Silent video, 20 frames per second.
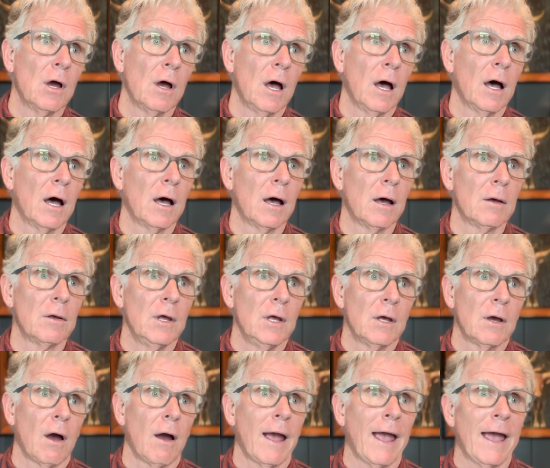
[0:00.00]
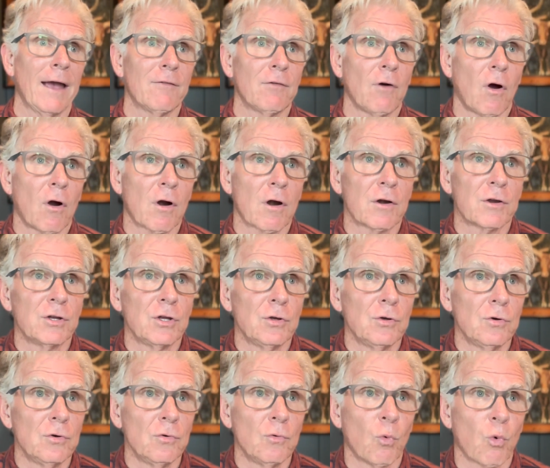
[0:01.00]
Are
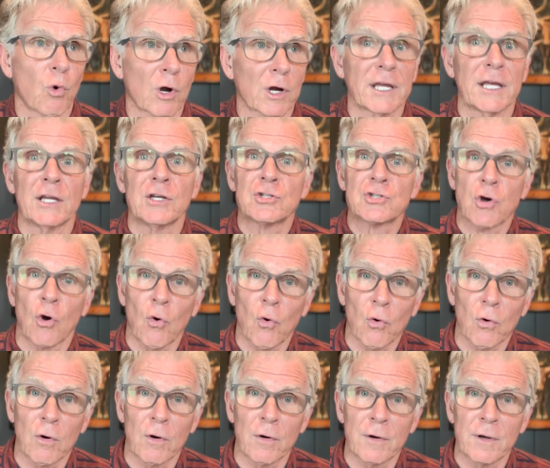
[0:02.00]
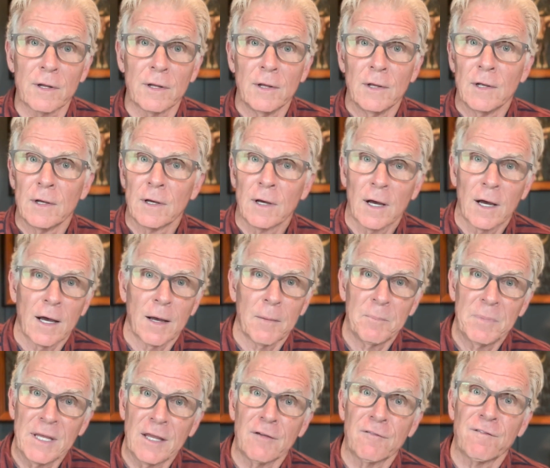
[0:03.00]
you working toward
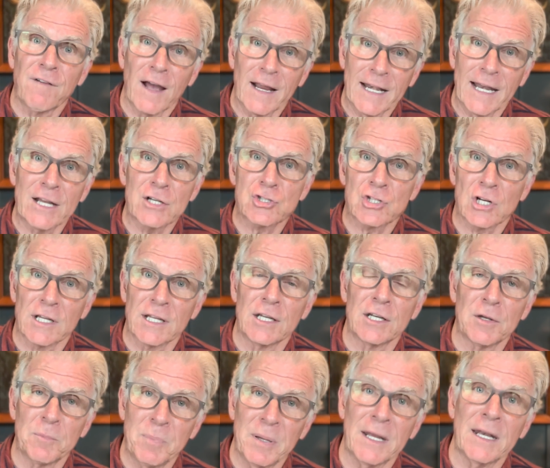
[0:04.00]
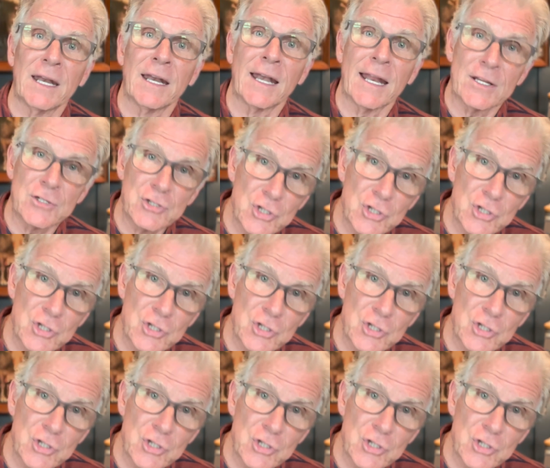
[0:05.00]
being financially independent as